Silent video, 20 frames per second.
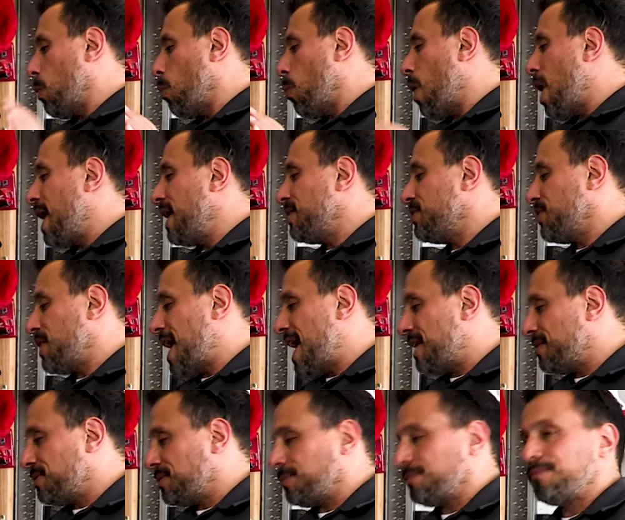Why is
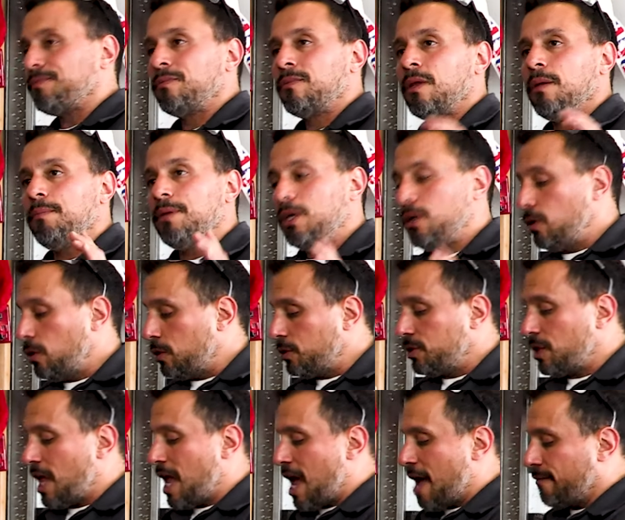that?
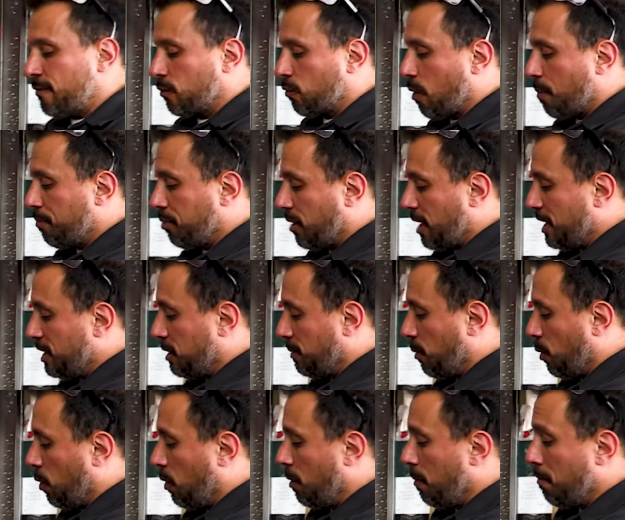Because they have a
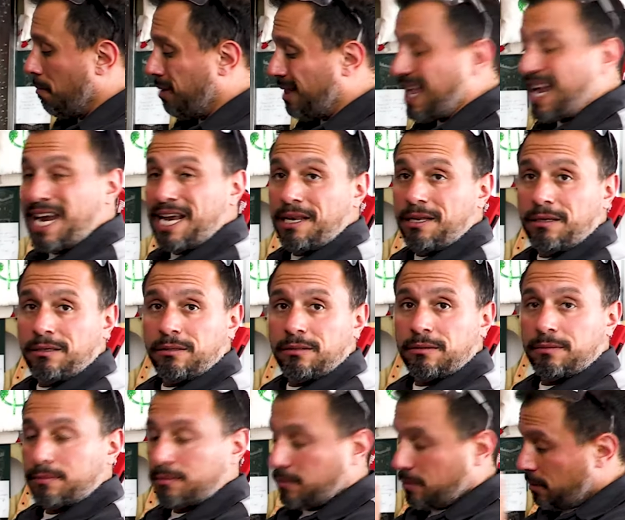replaceable blade.
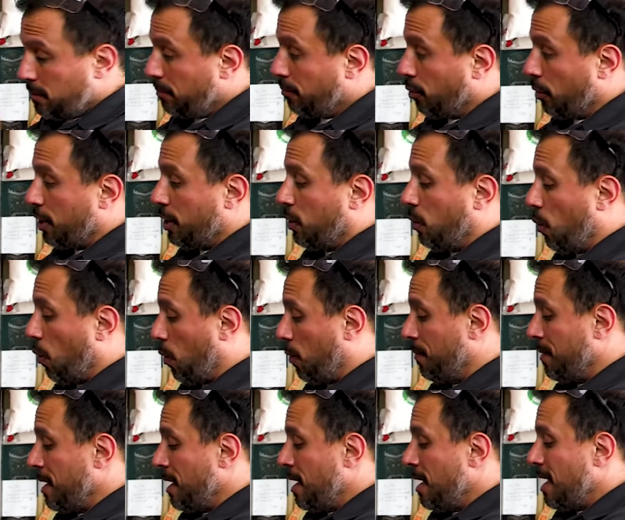Pretty cool.
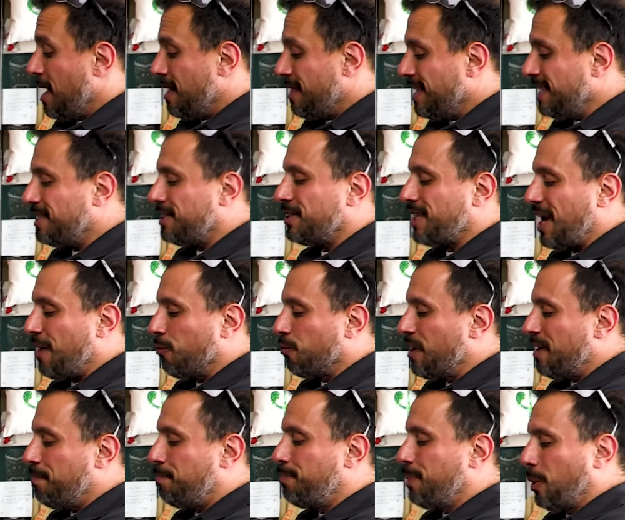This is a
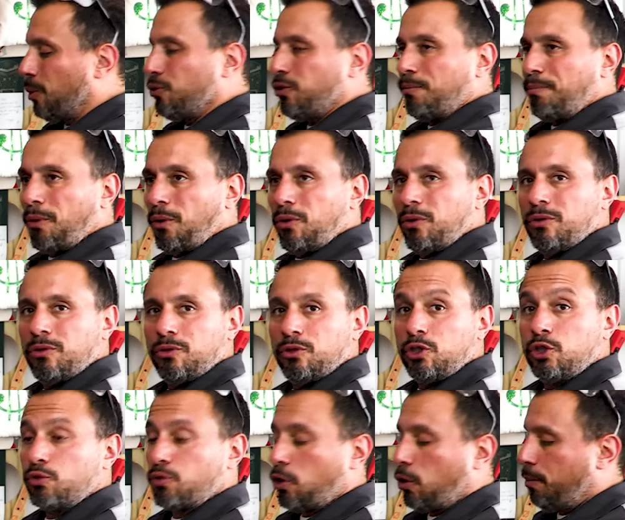rebuildable
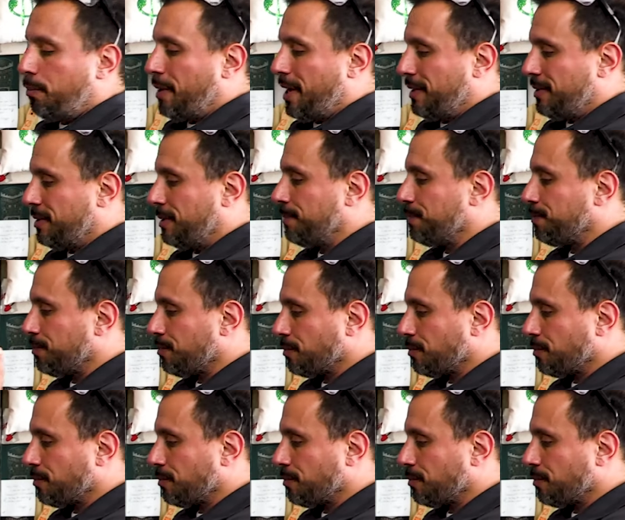drill bit.